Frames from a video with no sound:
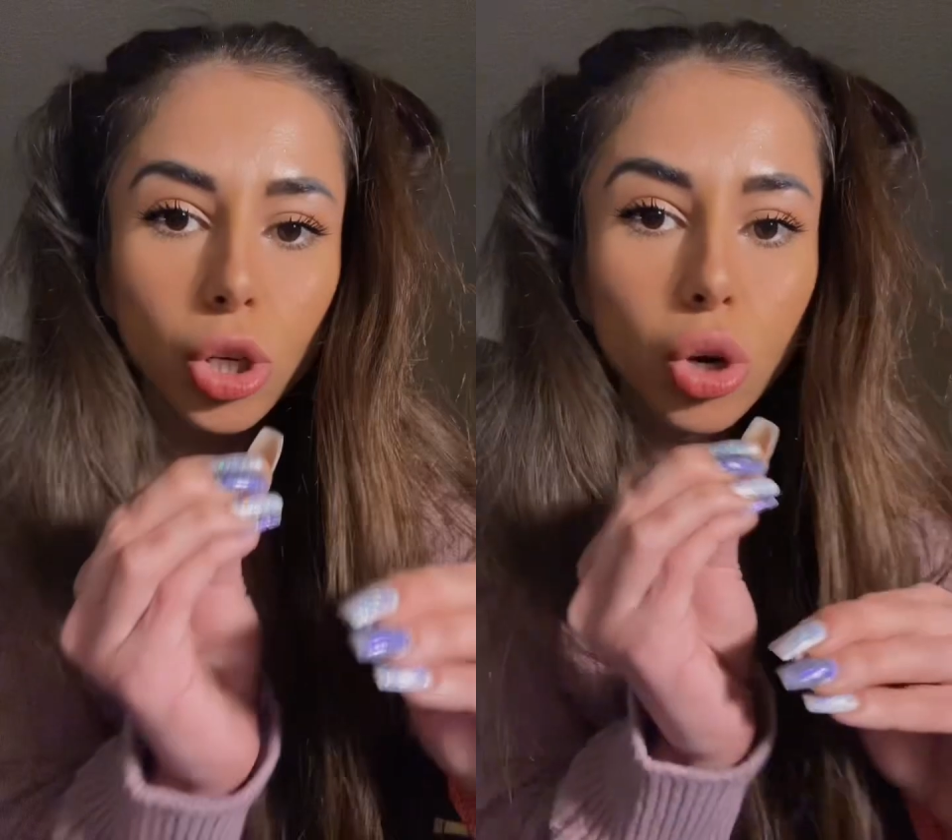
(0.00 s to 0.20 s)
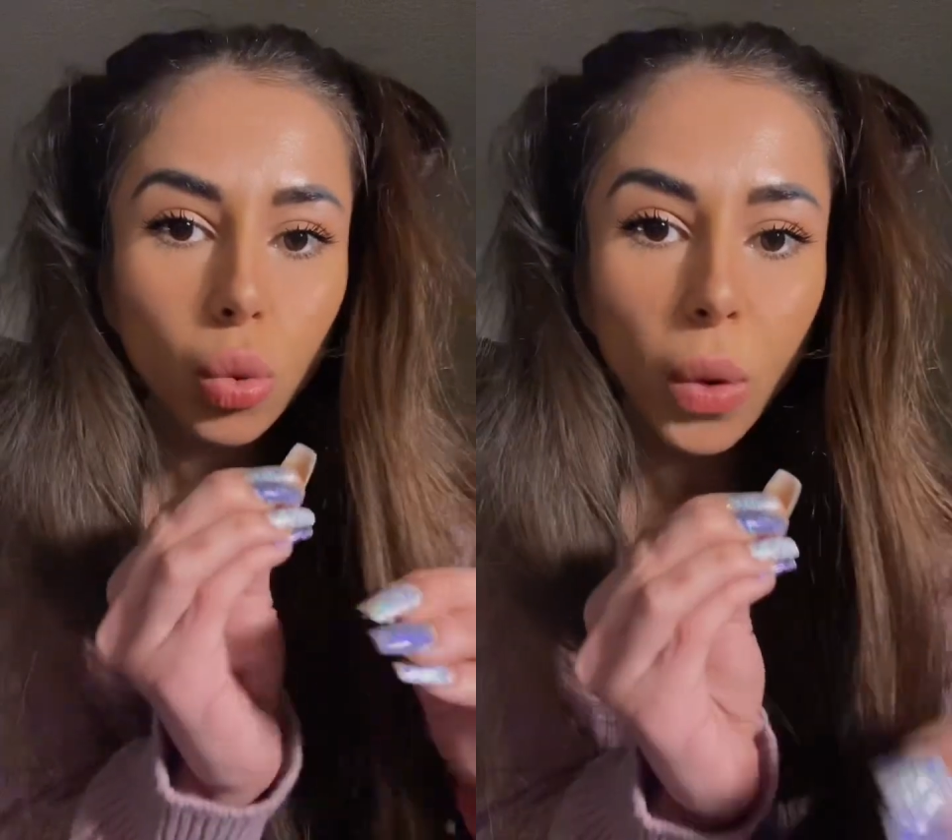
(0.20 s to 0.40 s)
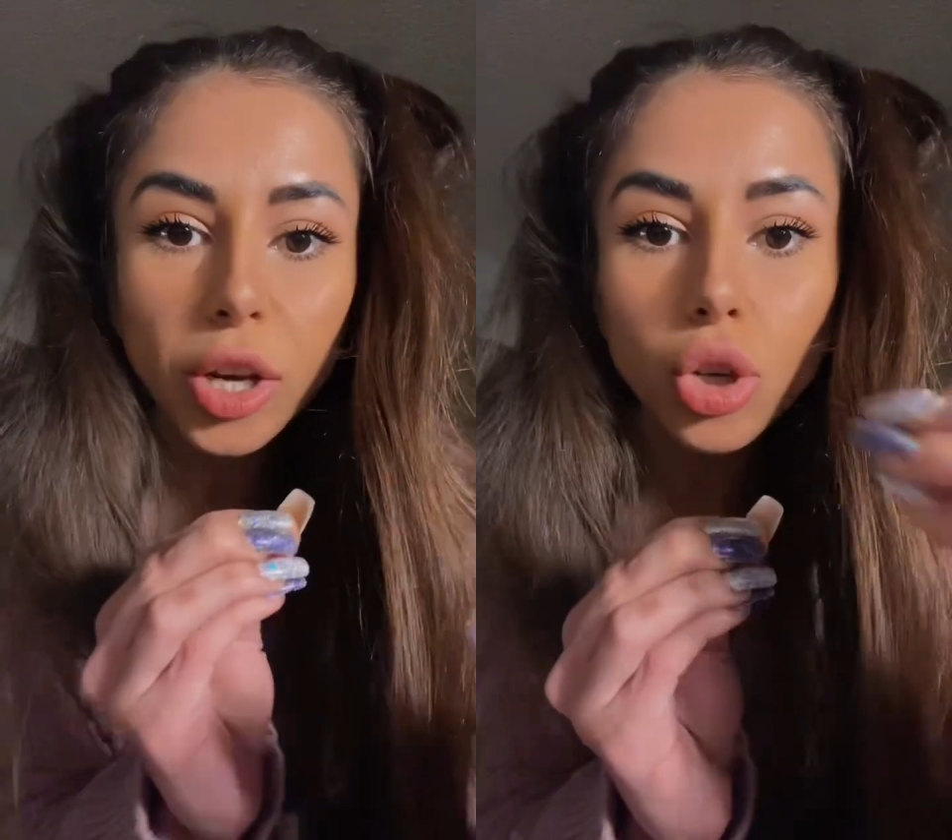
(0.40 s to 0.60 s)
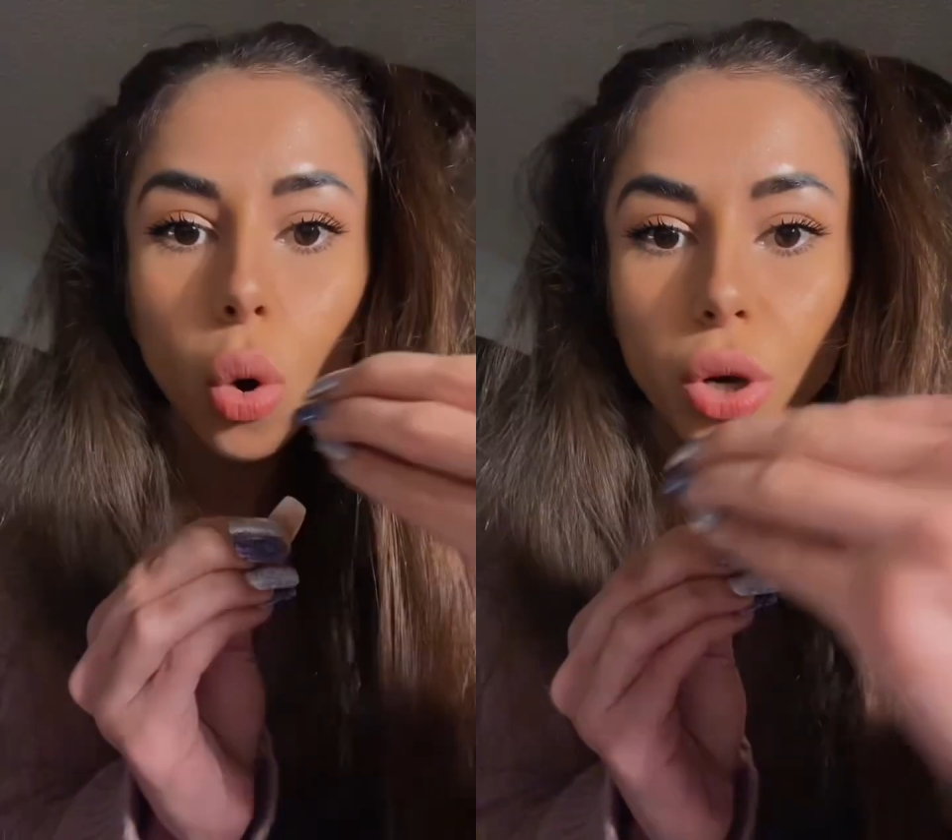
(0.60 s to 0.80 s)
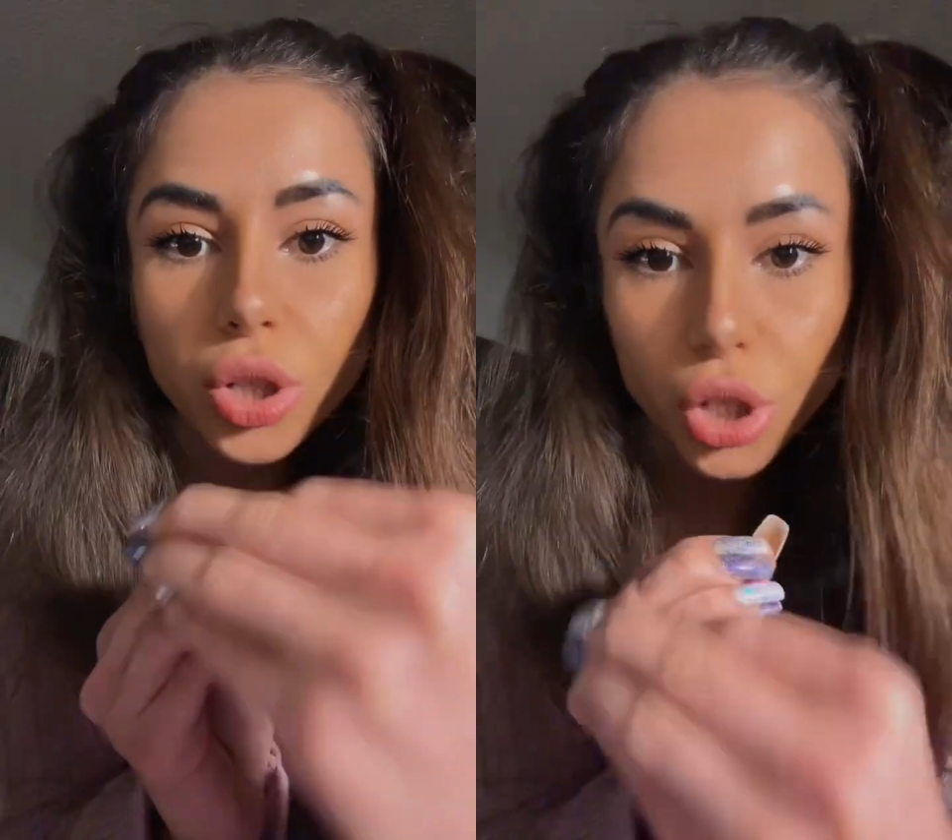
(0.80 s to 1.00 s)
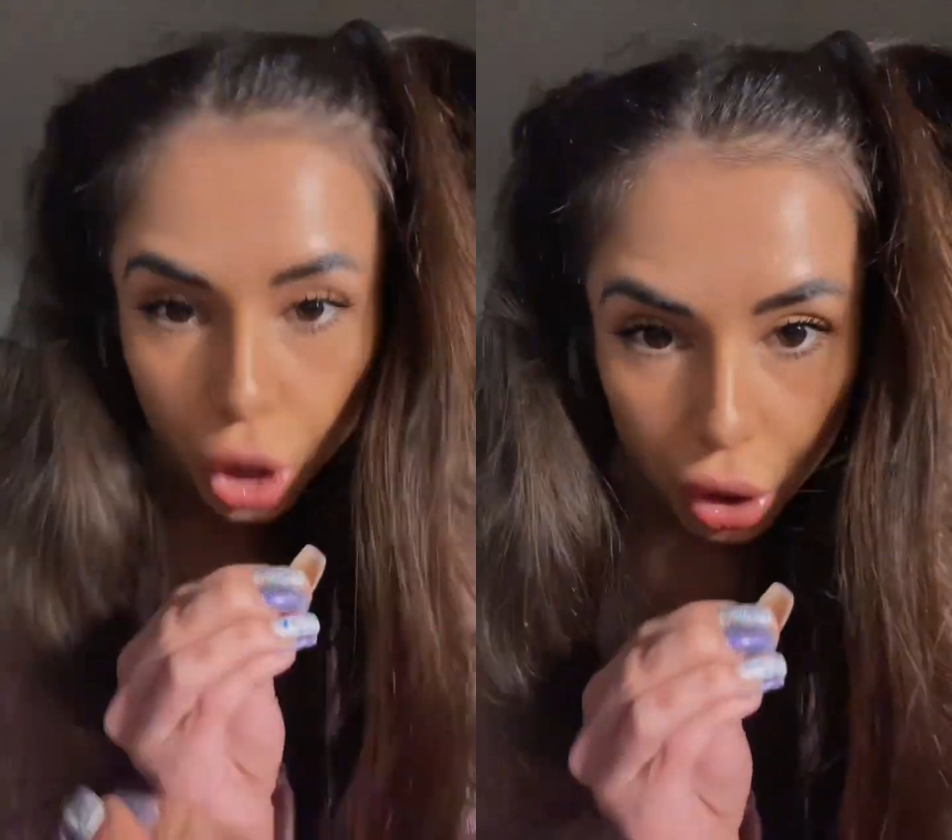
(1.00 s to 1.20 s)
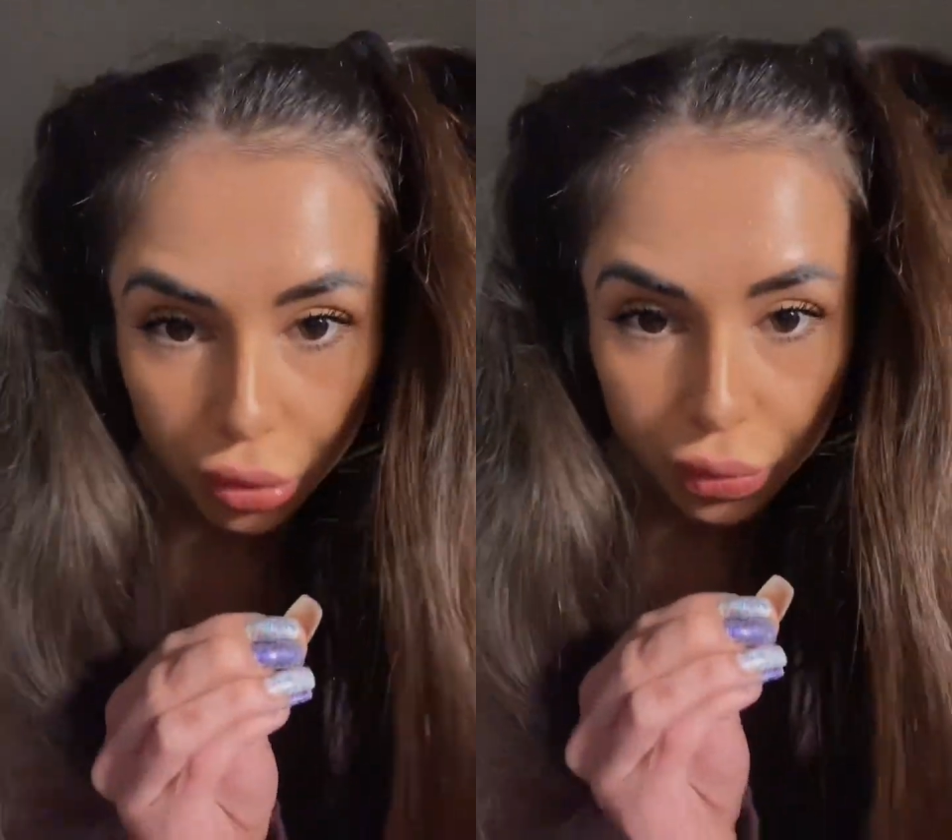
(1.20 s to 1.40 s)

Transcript: certain way towards you.